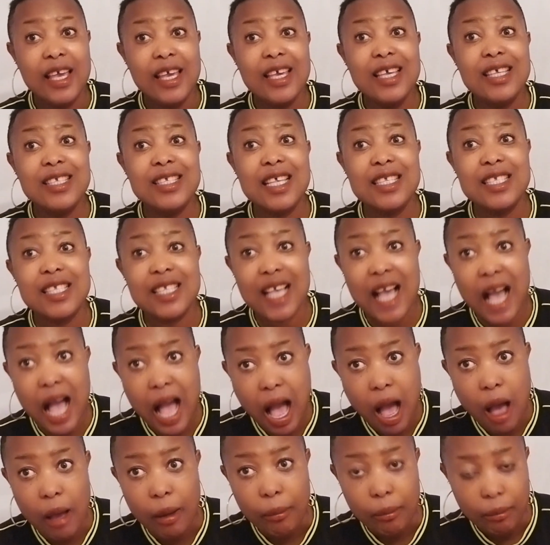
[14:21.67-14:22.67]
is a
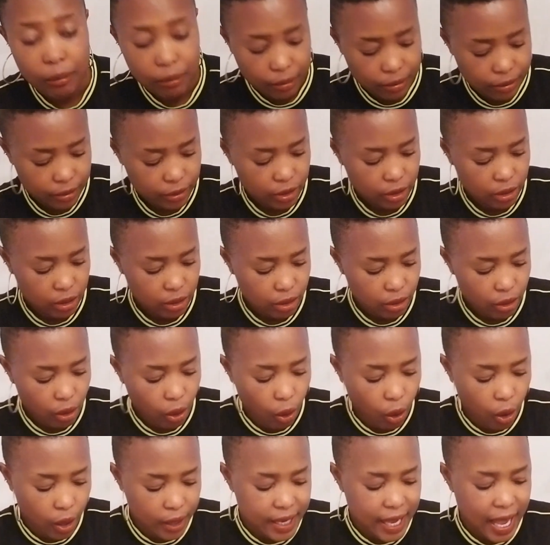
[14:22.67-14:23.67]
scam.
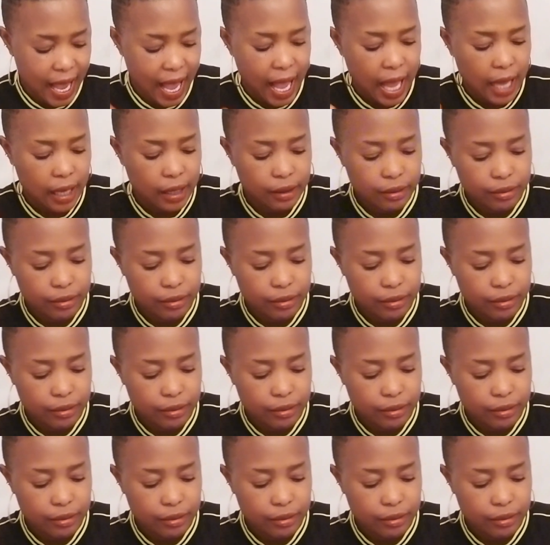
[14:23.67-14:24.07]
Oh, yeah.